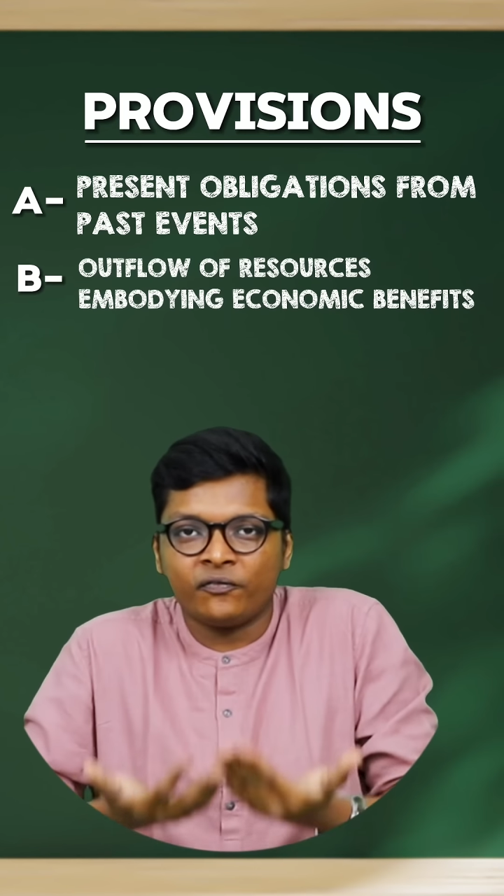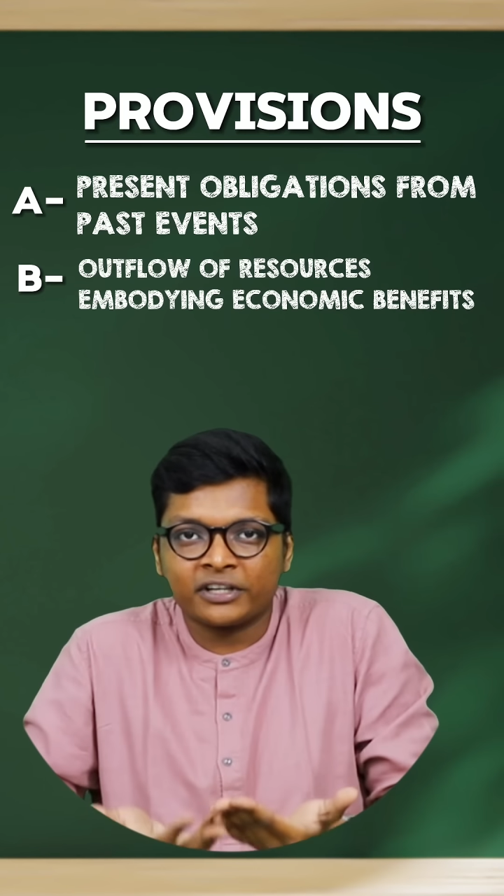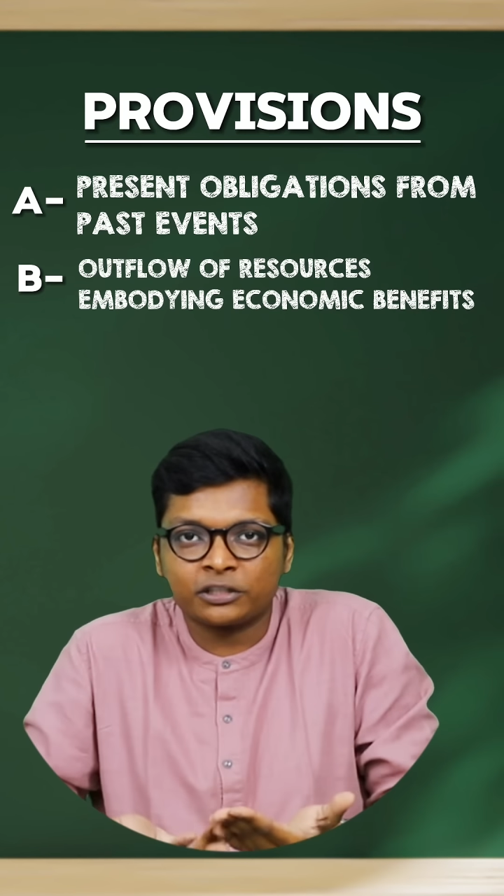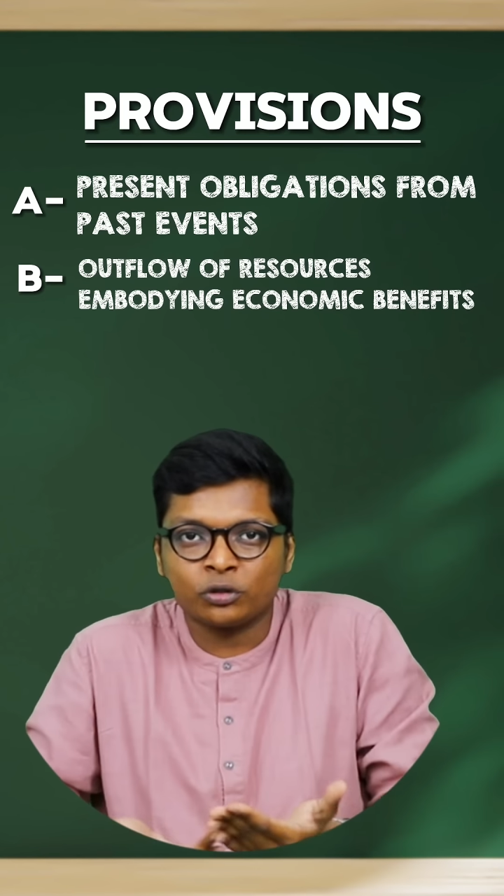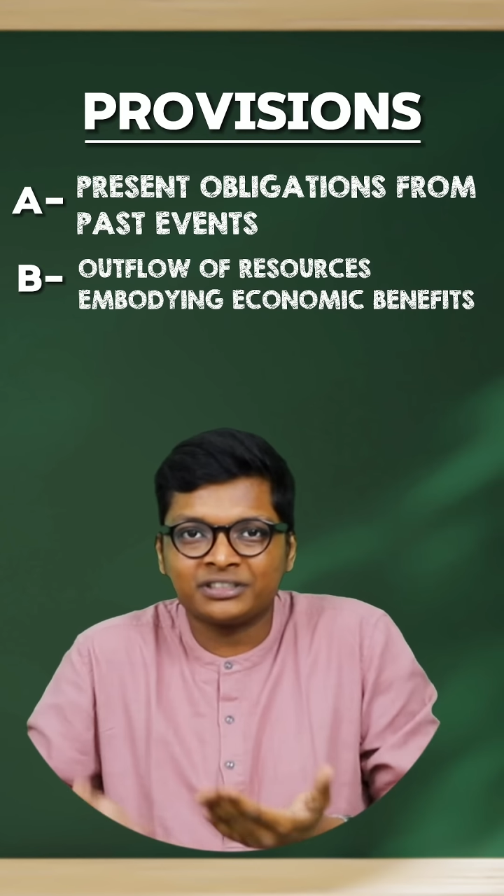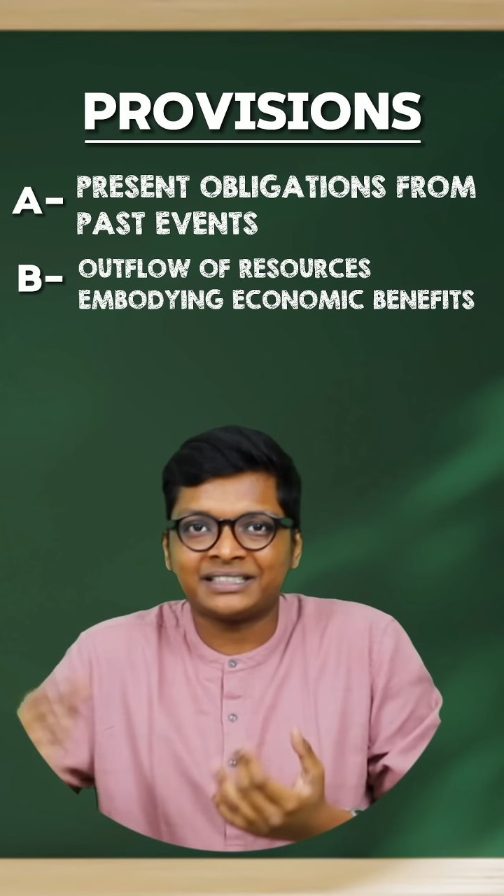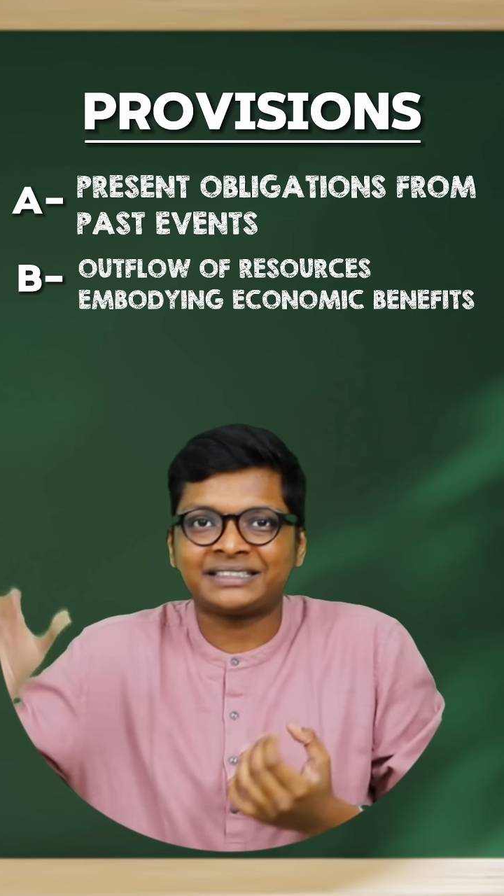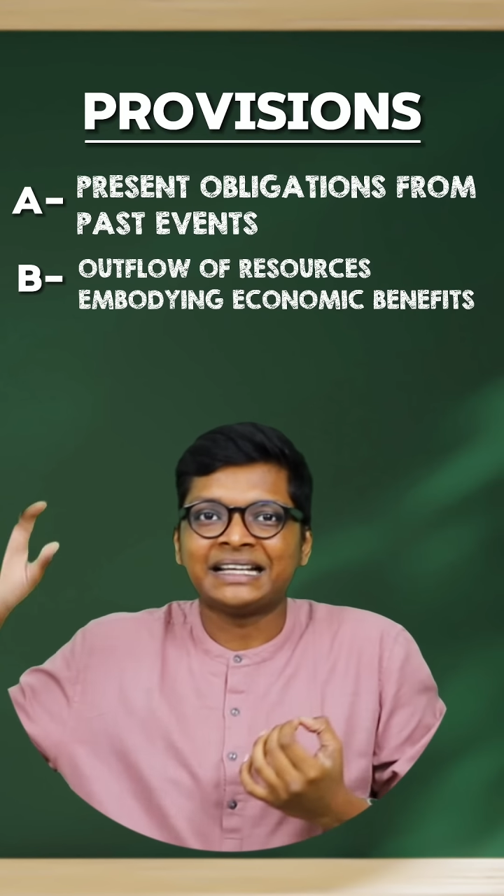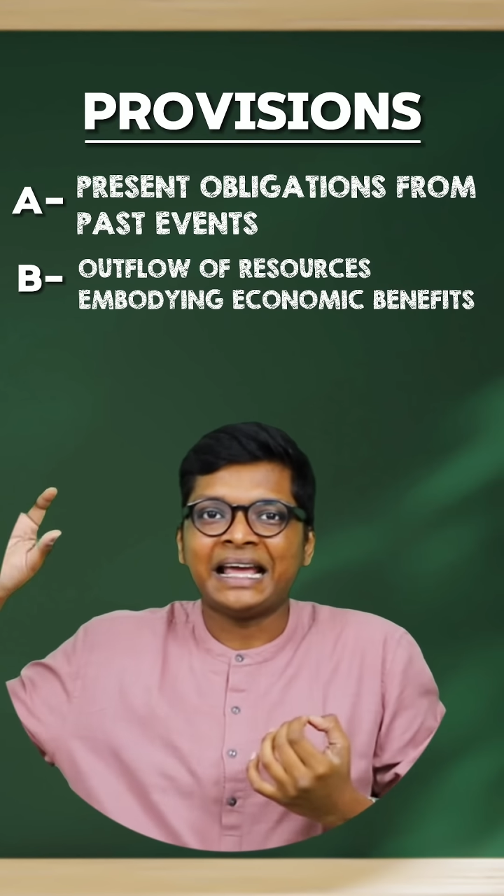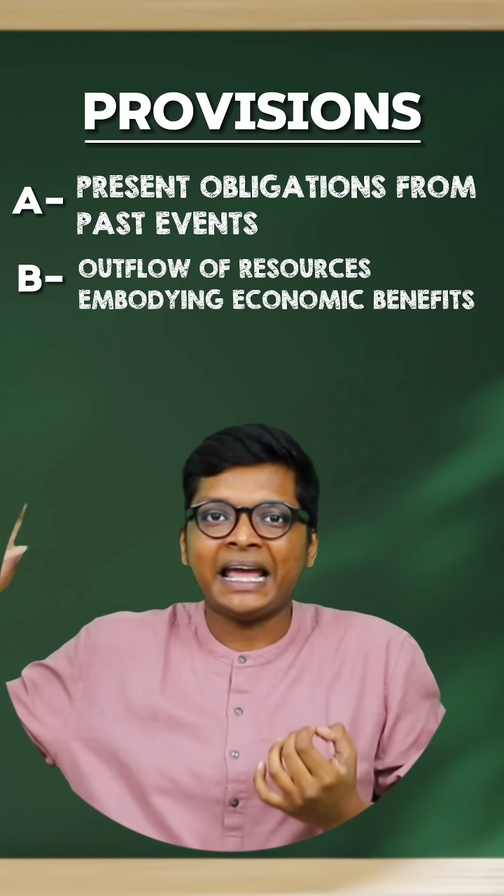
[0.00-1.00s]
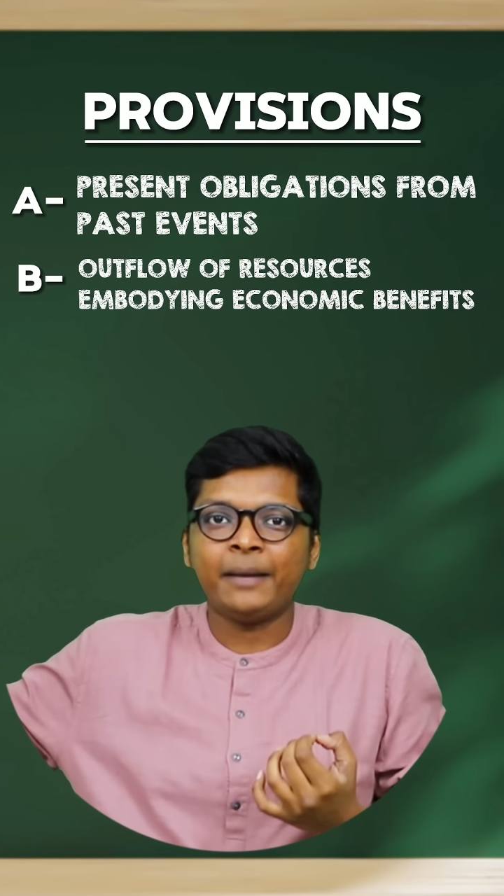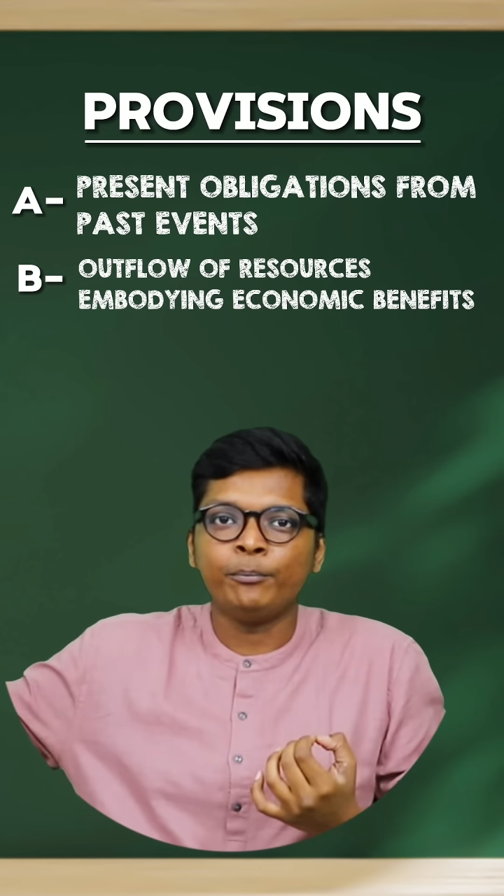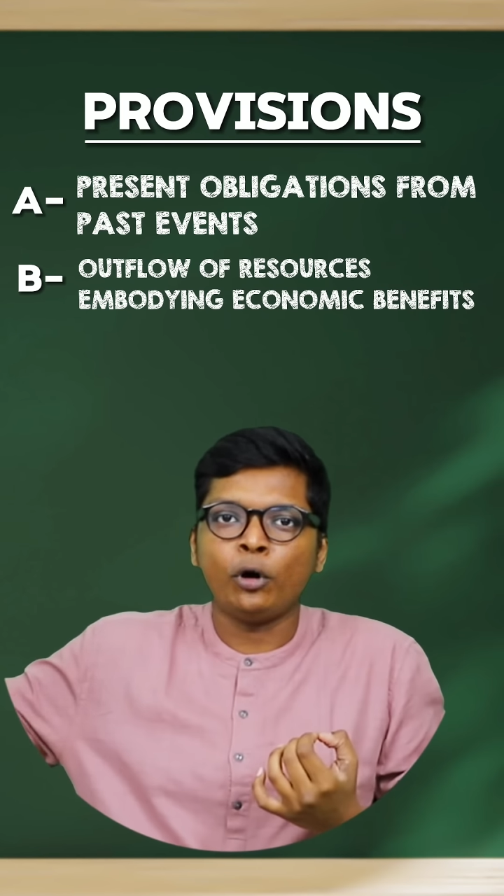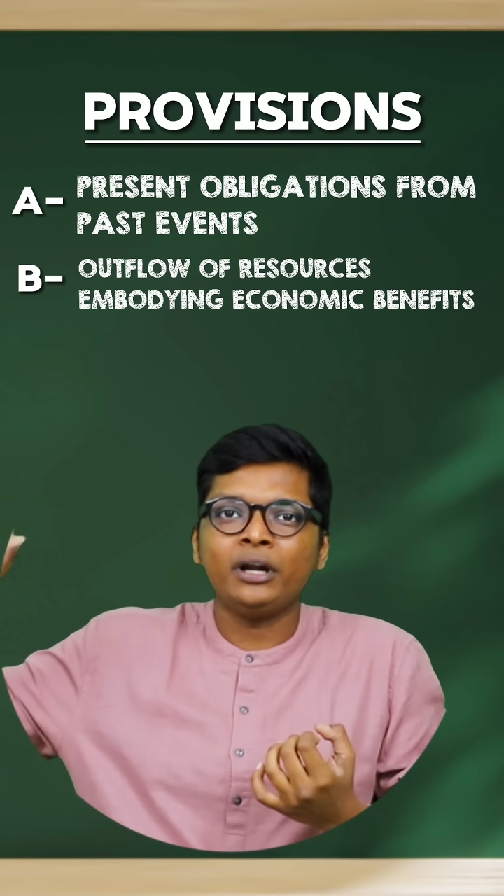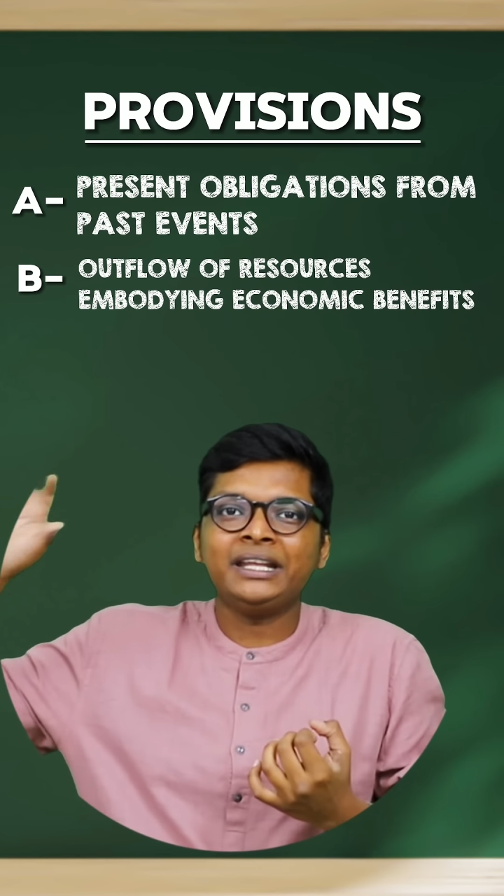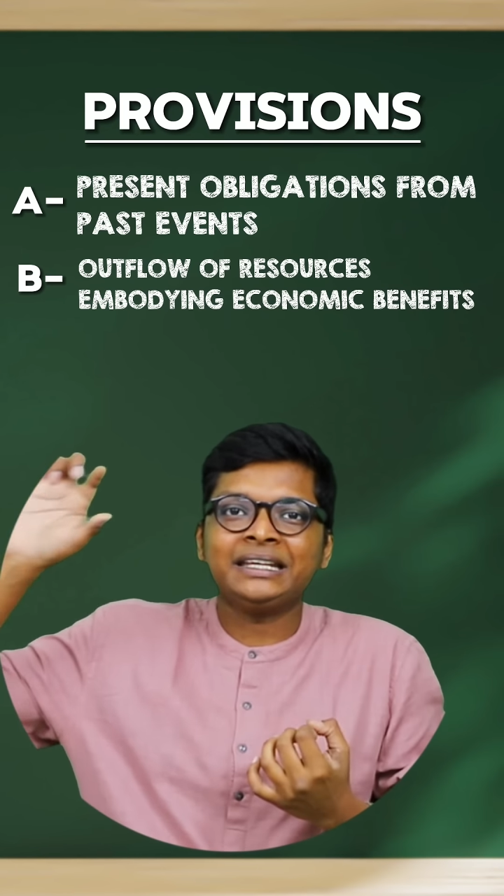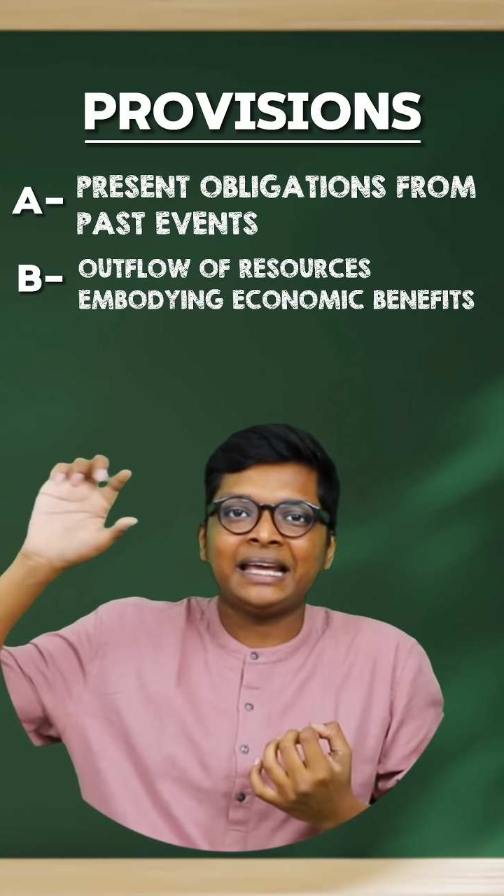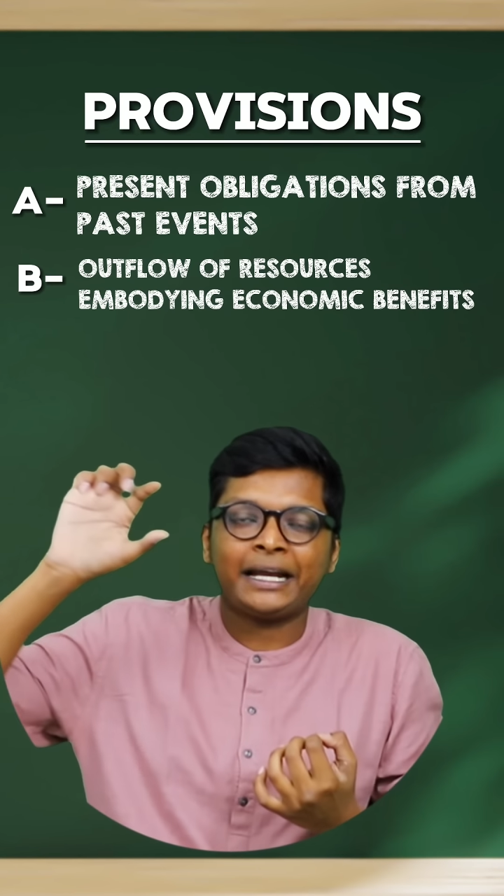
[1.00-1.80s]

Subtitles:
of resources embodying